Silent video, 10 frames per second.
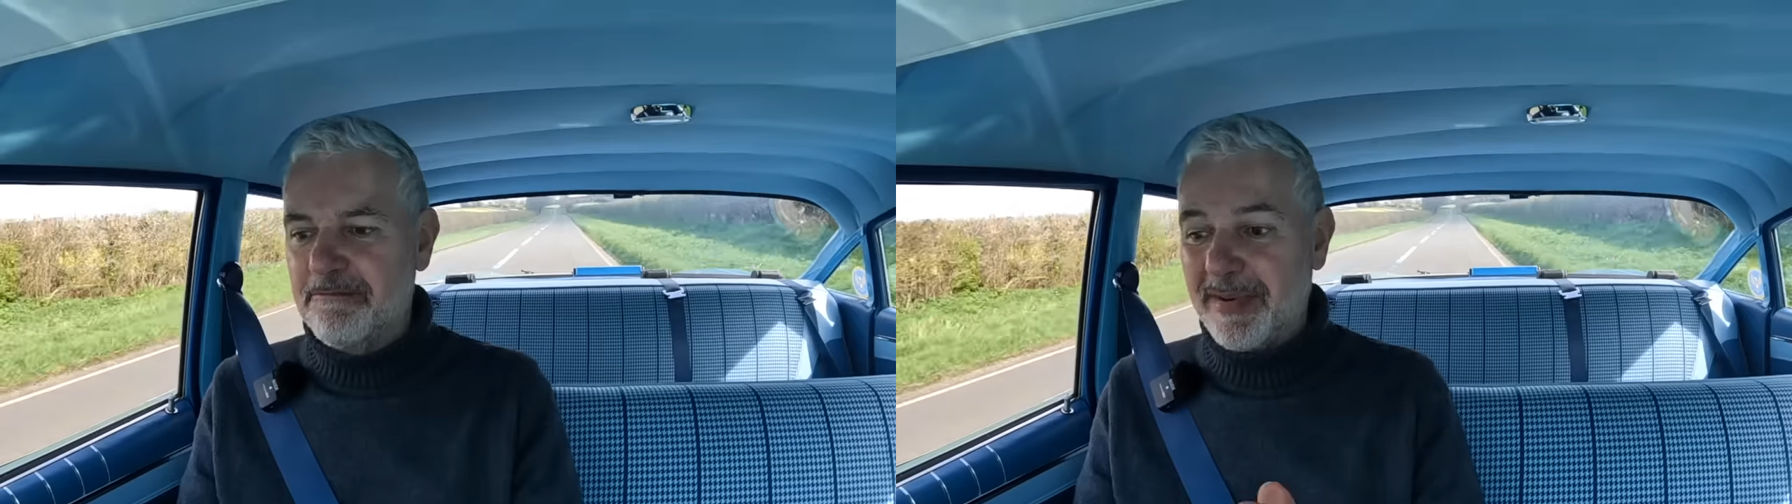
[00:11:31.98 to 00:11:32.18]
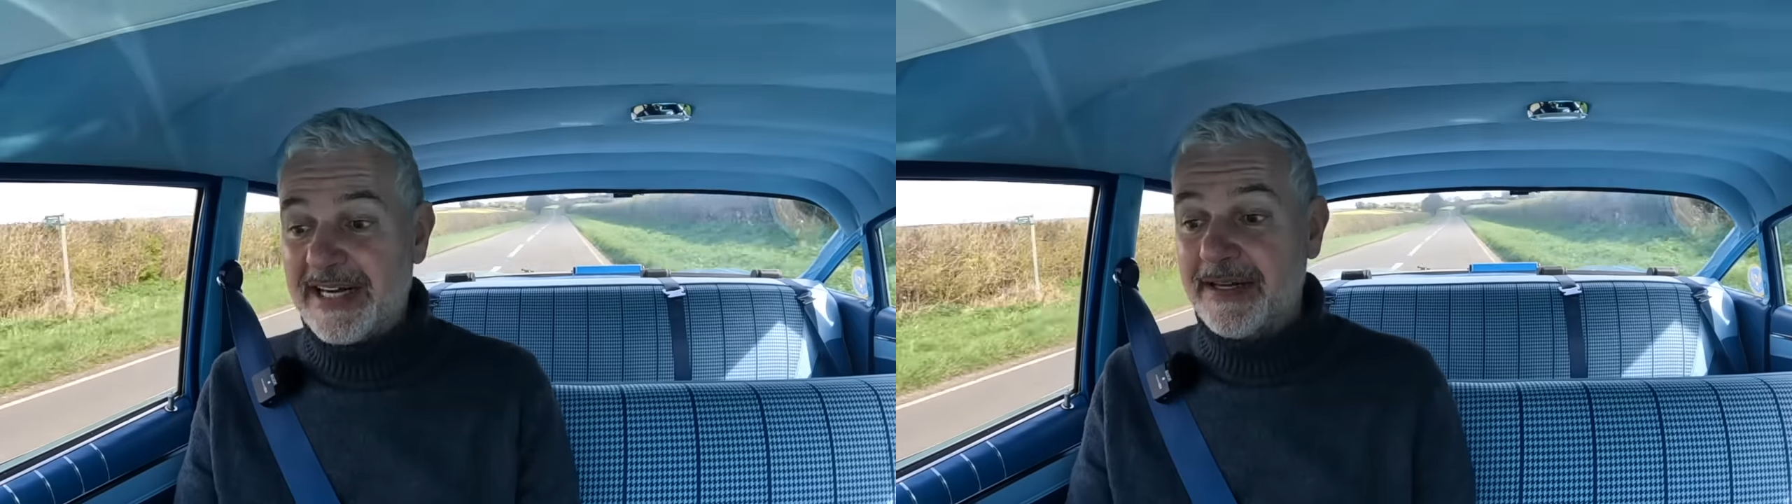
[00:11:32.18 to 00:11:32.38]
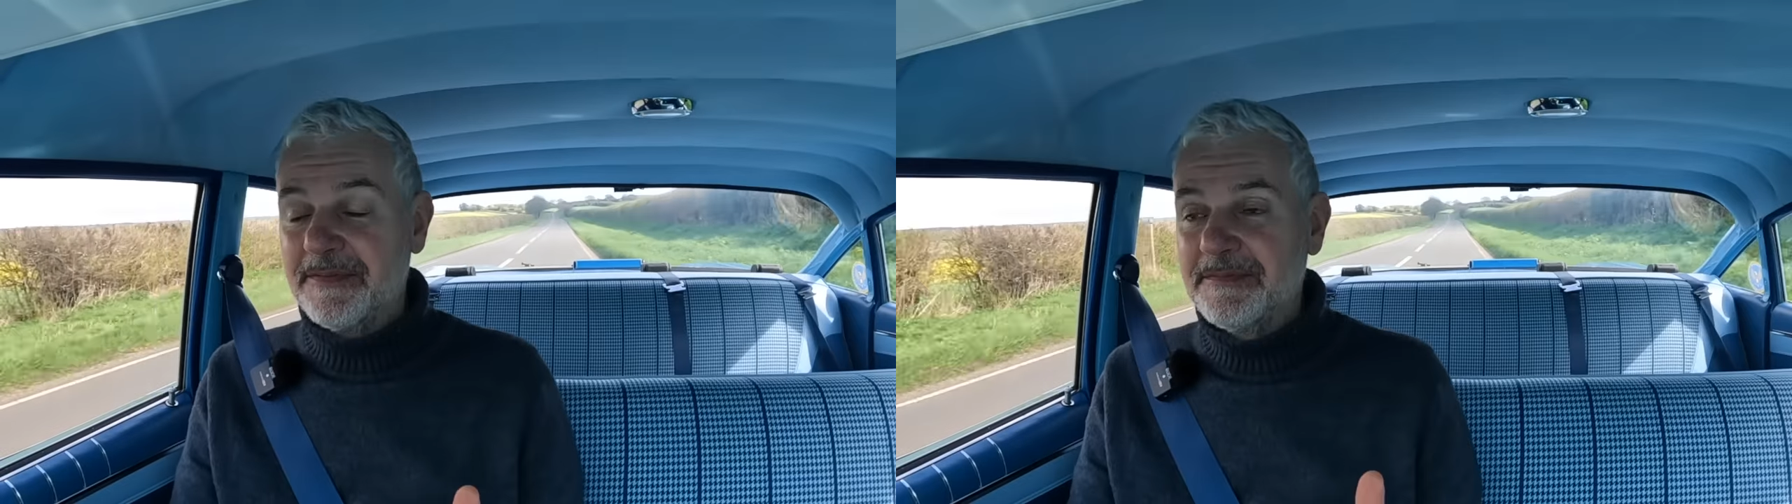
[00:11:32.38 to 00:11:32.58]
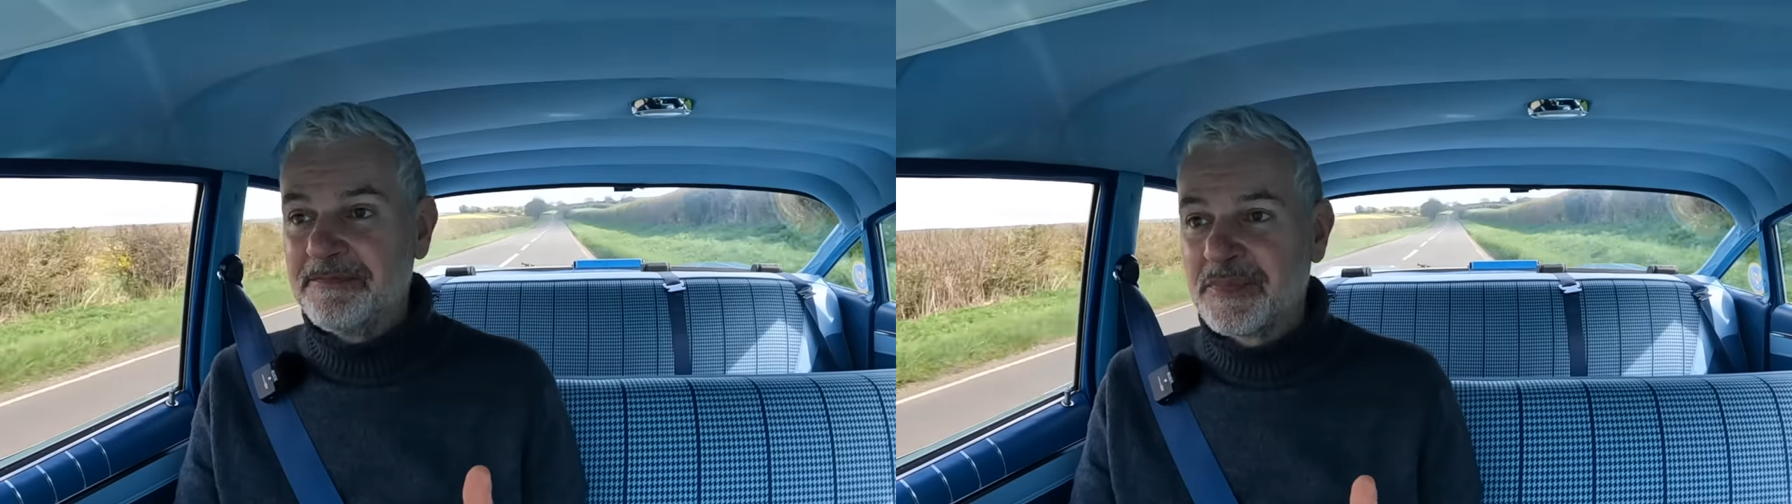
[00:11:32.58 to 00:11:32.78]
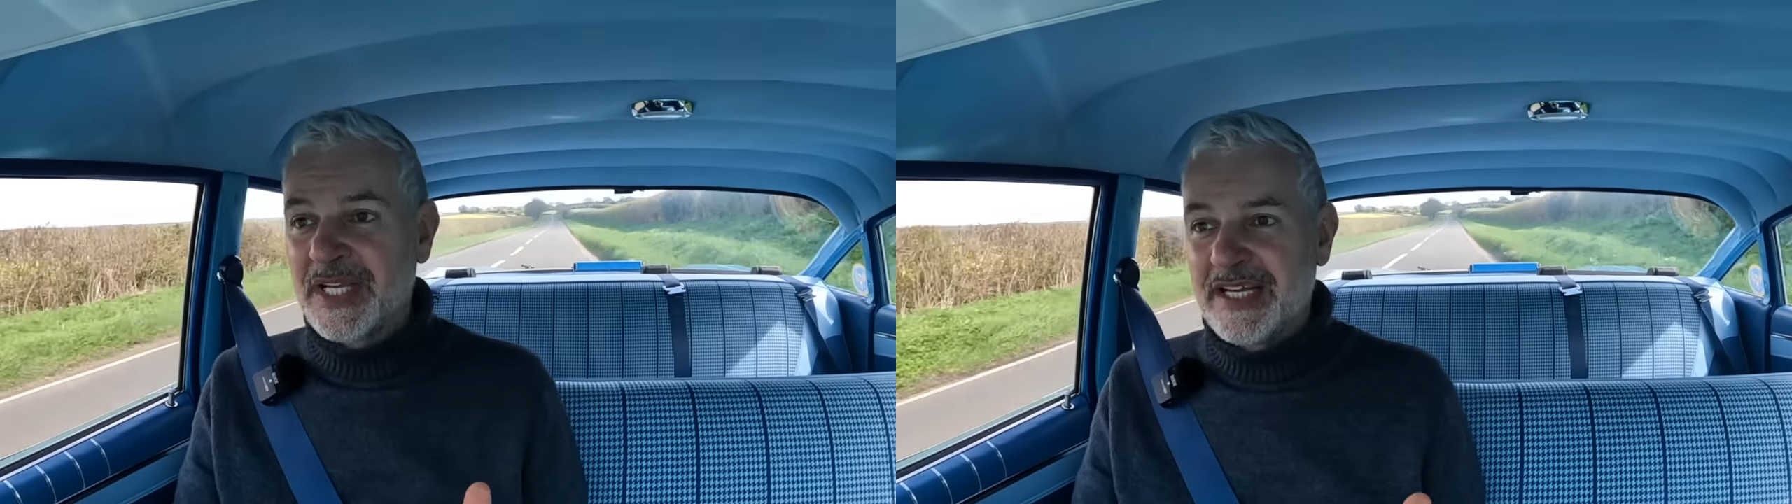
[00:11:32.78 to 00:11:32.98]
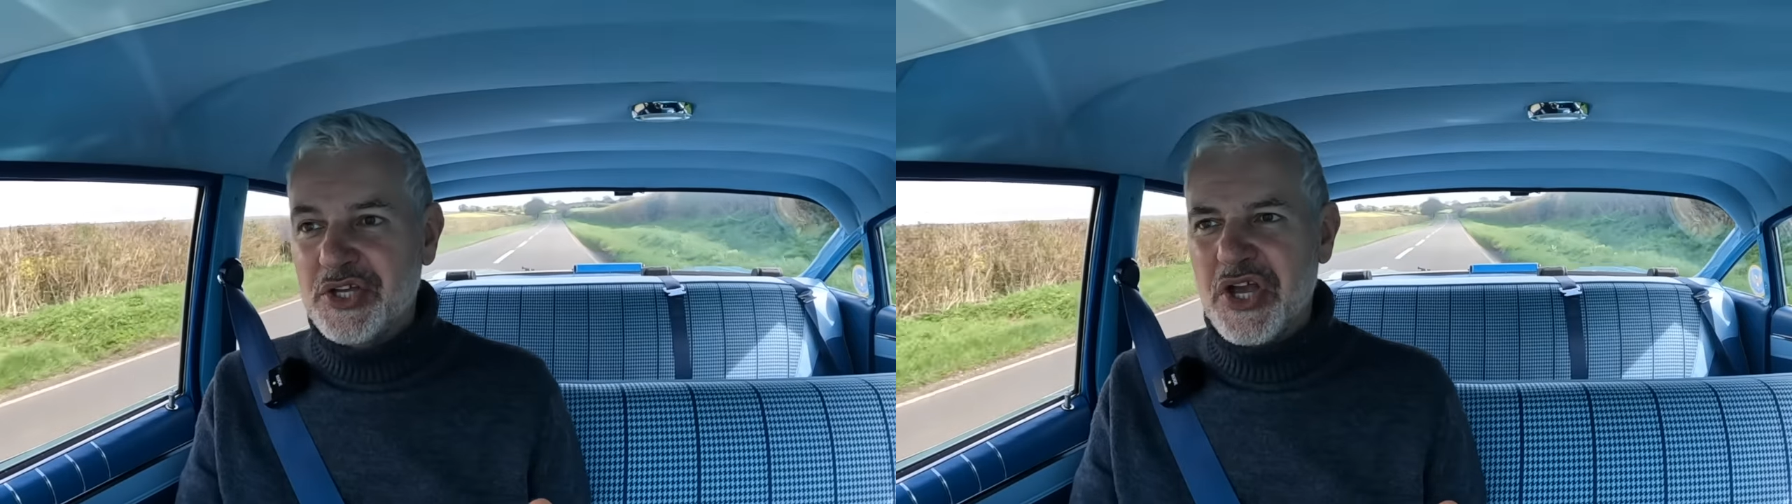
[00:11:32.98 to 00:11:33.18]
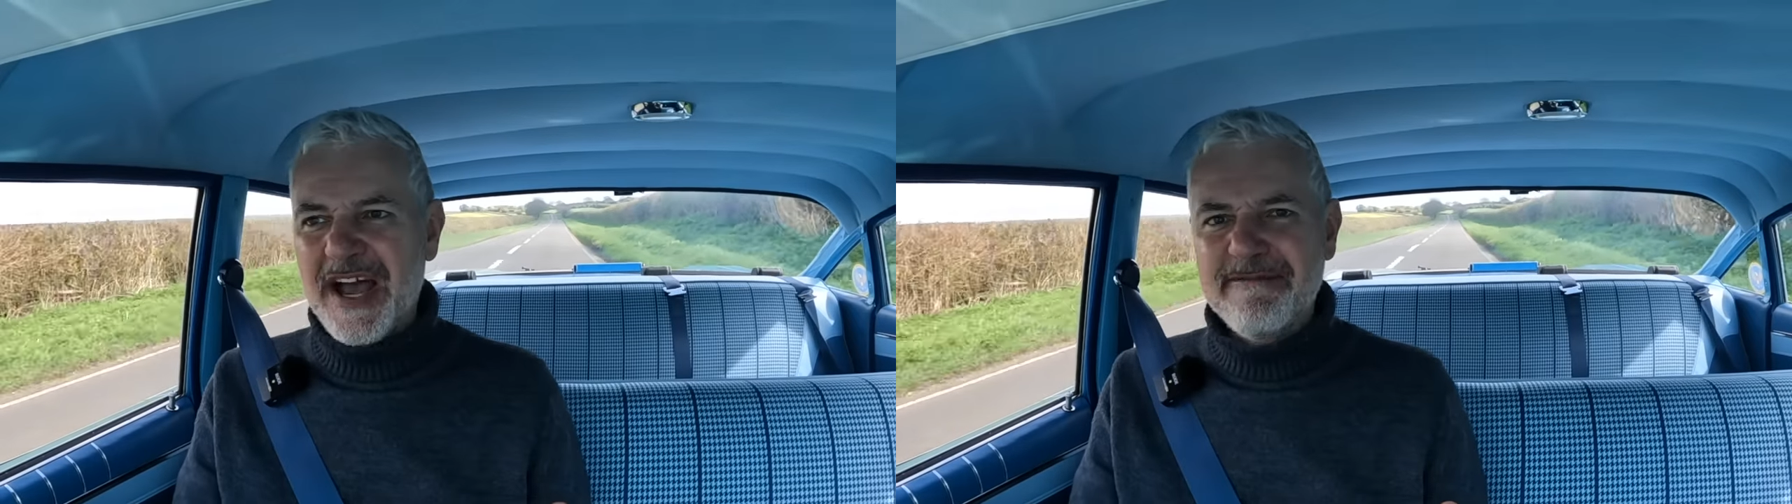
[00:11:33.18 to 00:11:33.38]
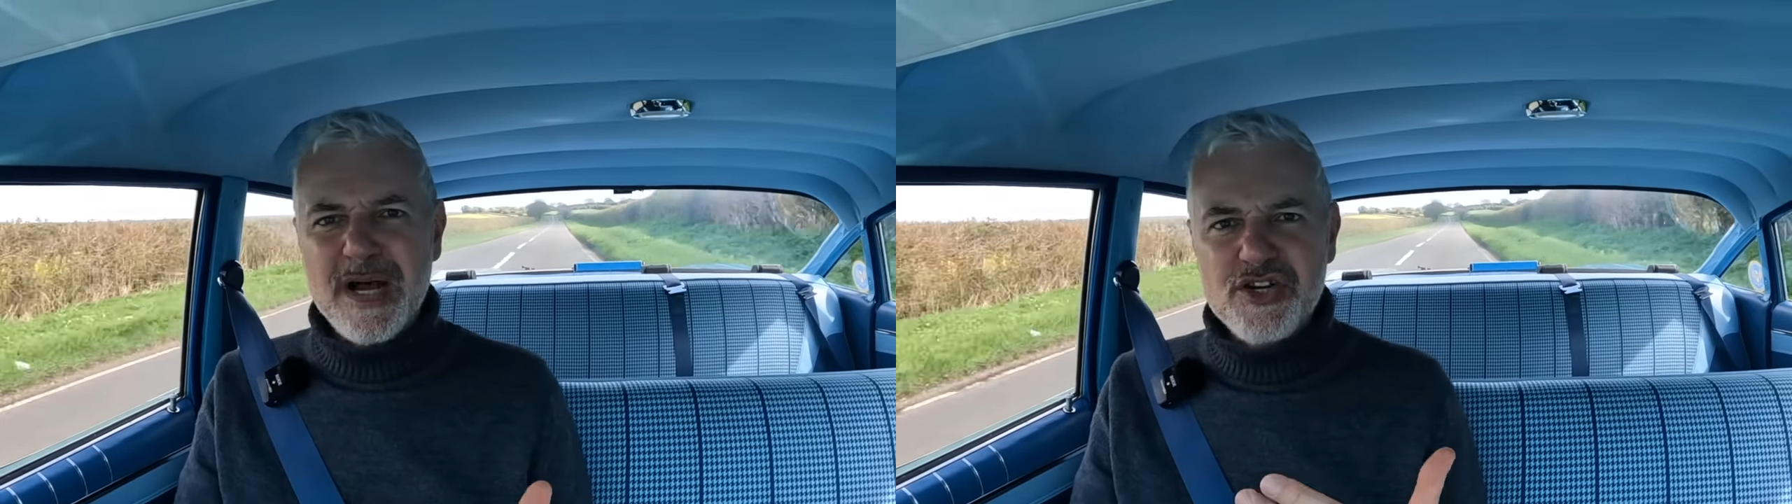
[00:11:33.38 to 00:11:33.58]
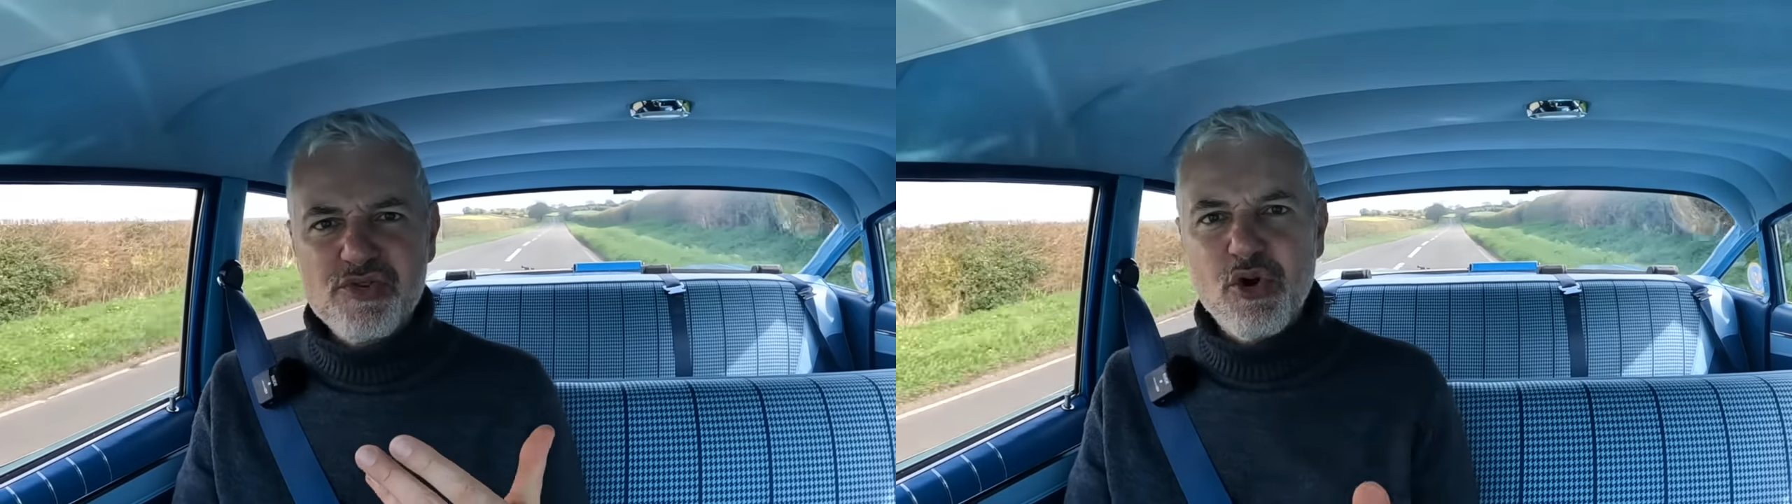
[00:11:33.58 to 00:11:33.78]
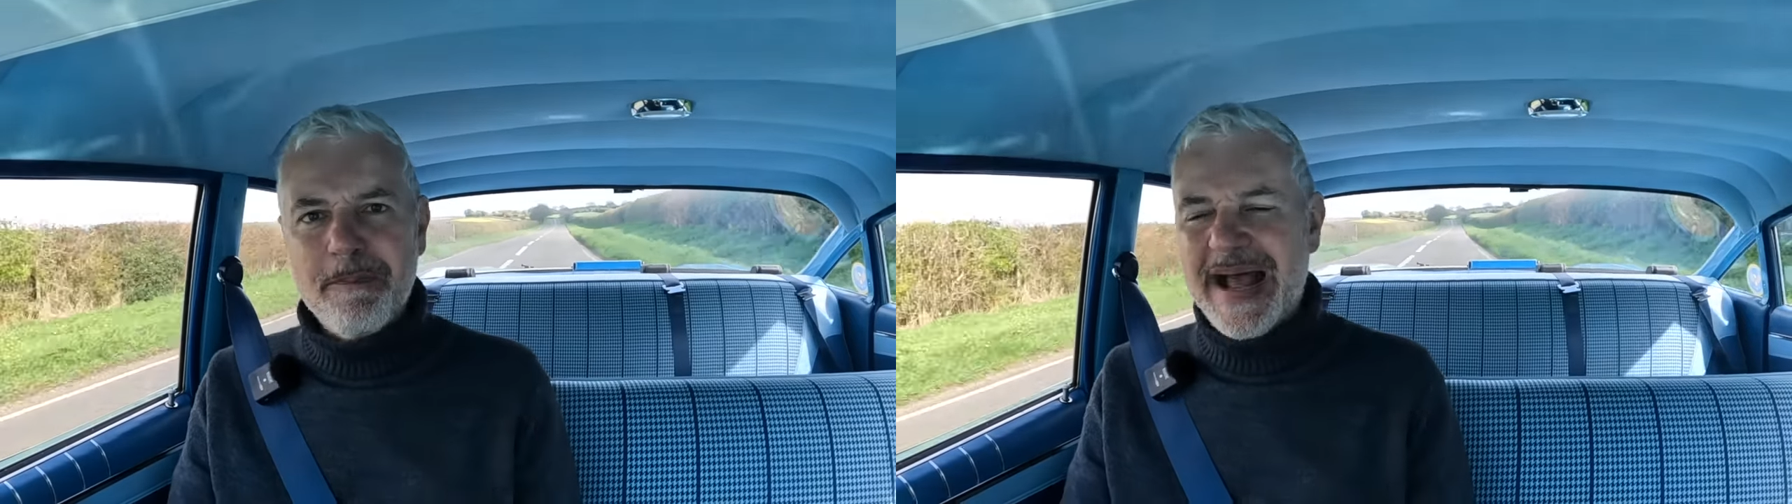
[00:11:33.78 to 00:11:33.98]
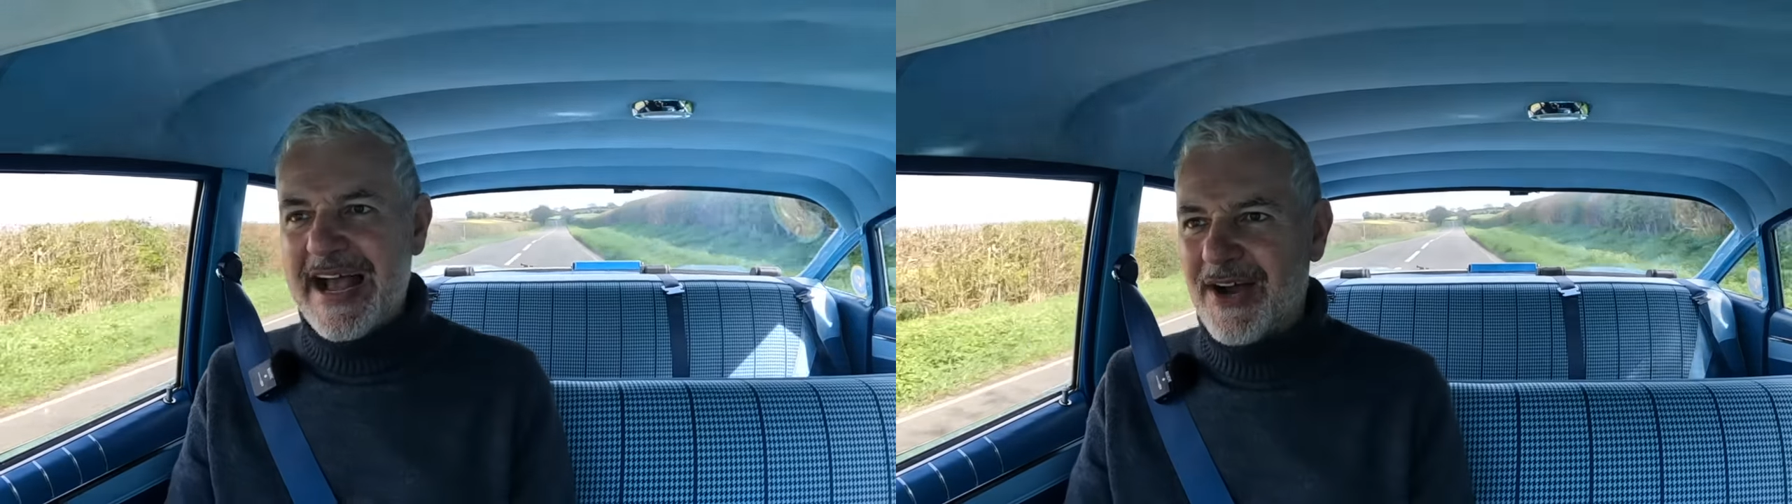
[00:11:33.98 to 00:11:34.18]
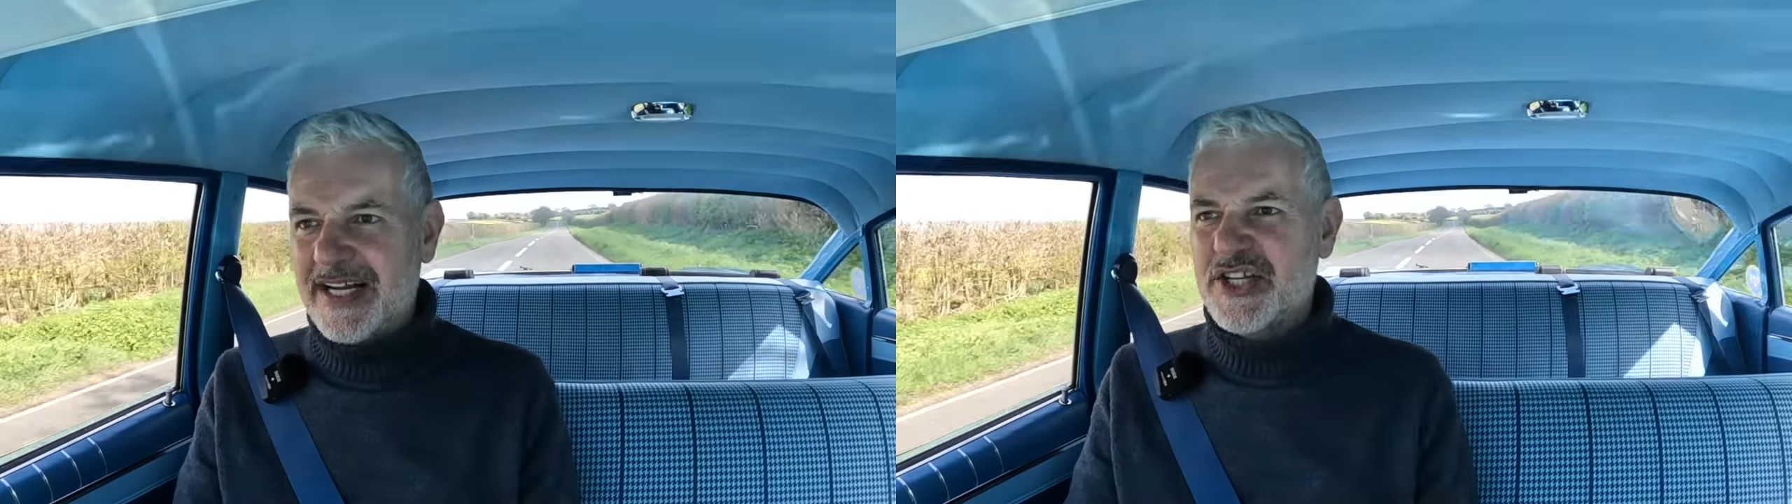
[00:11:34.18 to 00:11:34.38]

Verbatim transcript: but you have much more power,